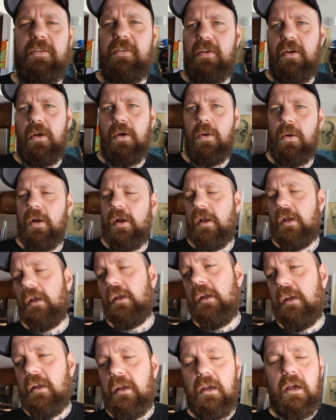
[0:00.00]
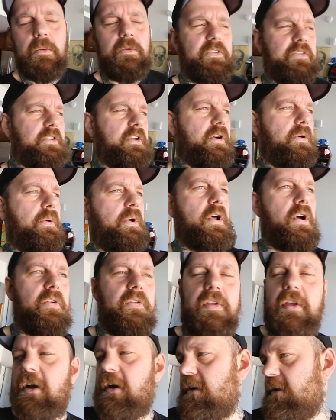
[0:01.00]
So I'm just gonna run
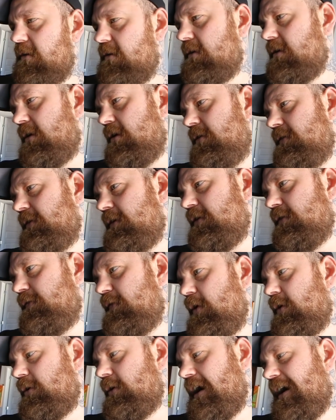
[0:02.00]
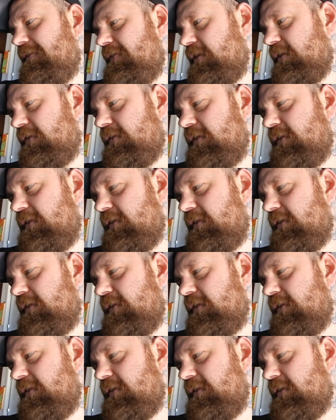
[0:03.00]
over there and Ern's gonna photograph this